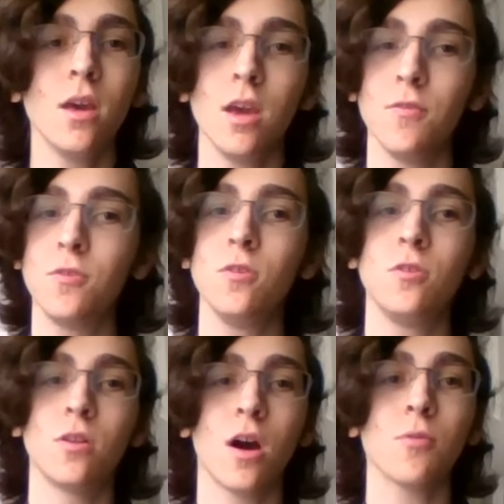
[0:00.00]
If you
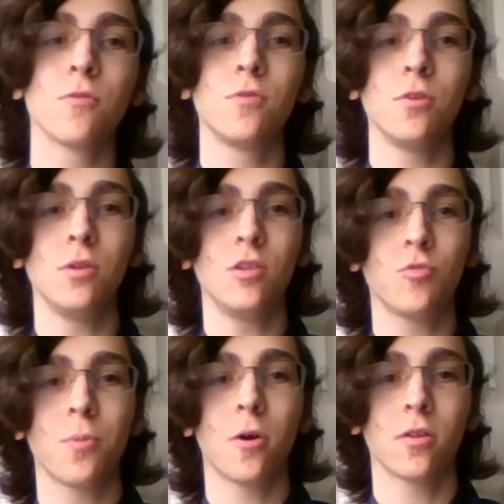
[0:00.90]
do not review
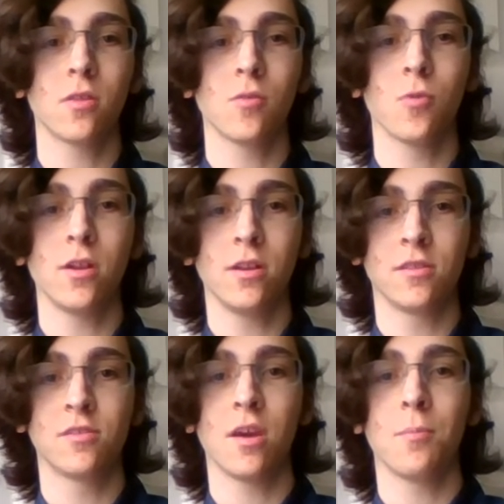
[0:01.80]
each part of the written
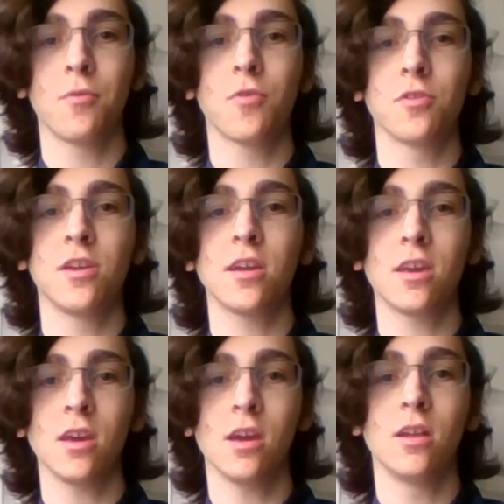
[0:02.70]
exam before
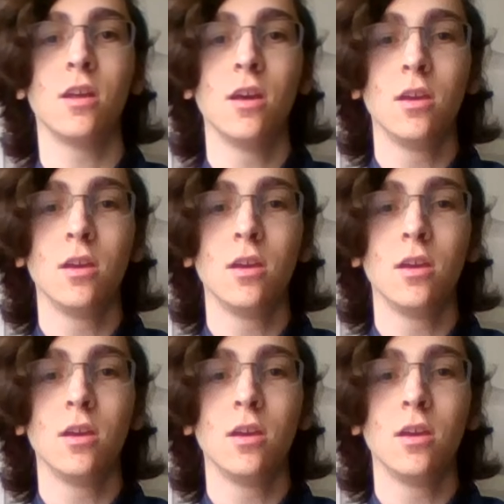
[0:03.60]
taking it,